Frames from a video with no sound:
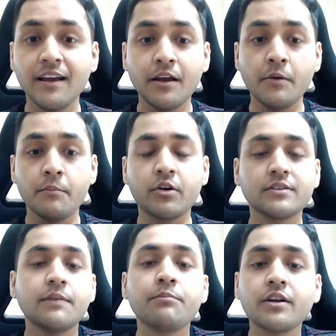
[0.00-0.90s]
because
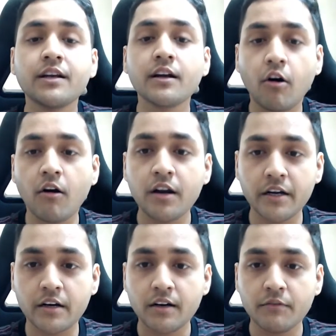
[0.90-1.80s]
I'm put in a
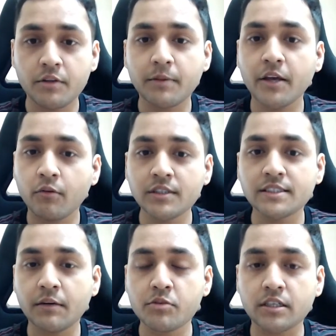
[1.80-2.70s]
corner with my own
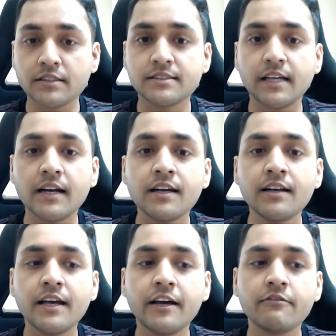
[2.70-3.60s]
assumptions,
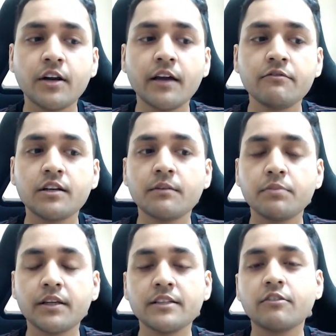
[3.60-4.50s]
suddenly I have arrived at a
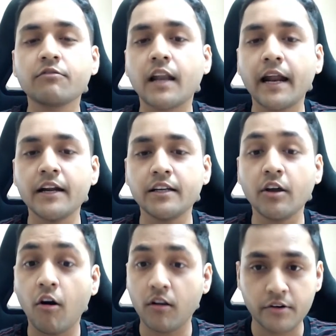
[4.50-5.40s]
place of clarity
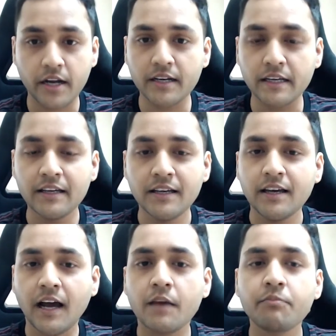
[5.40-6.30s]
already.
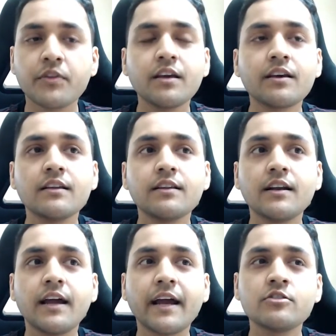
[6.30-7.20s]
I'm thinking
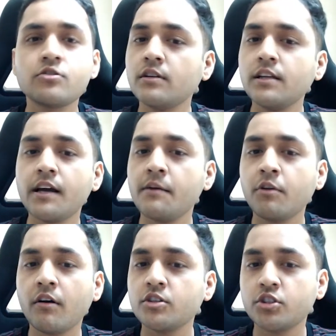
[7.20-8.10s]
that actually I'm
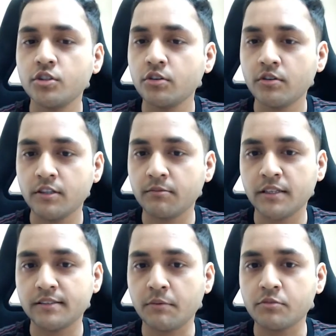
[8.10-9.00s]
not sure with my
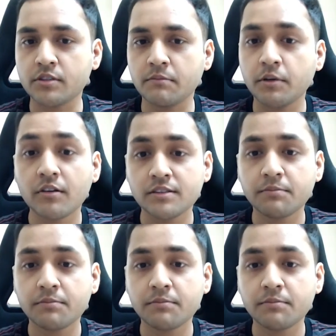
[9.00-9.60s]
assumption, because